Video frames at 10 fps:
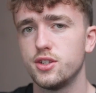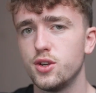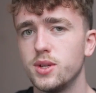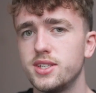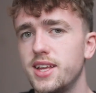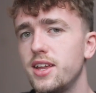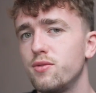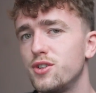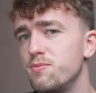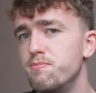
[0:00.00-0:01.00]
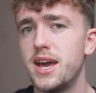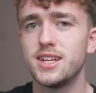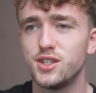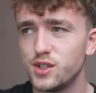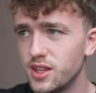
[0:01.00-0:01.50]
So instead of just
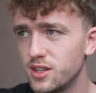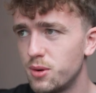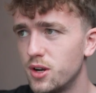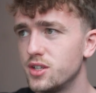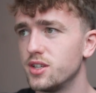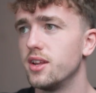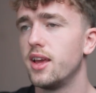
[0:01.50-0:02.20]
messaging this person,